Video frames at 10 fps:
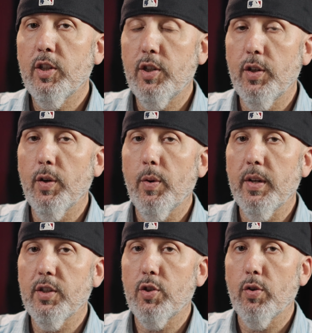Cheer
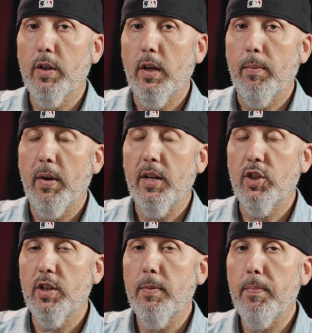Extreme, a
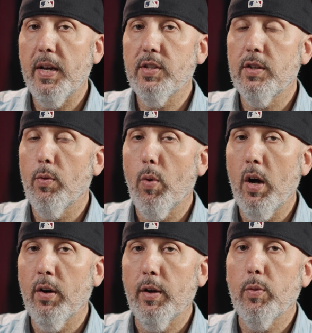gym based in
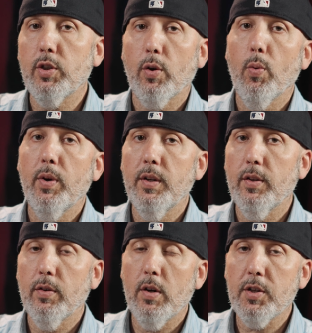Raleigh, which, according to
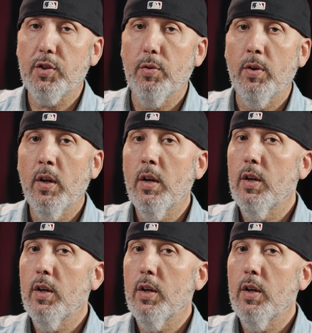the lawsuit,